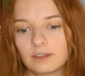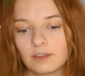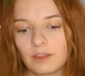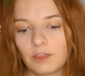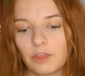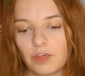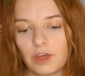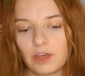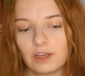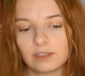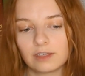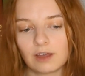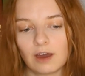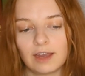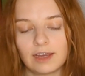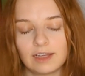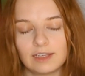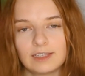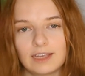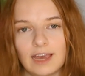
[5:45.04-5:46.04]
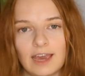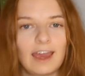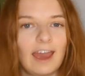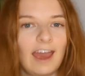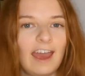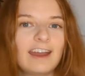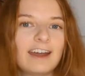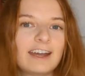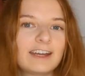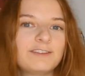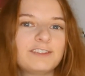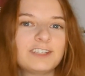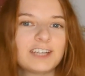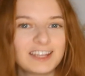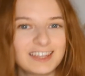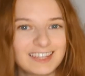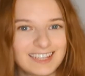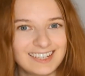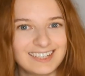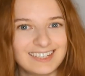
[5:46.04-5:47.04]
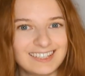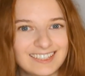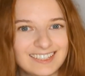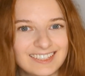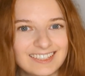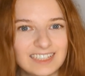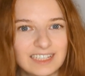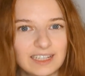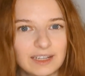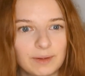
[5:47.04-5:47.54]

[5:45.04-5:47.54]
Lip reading: things that I can say, hey, I have done this.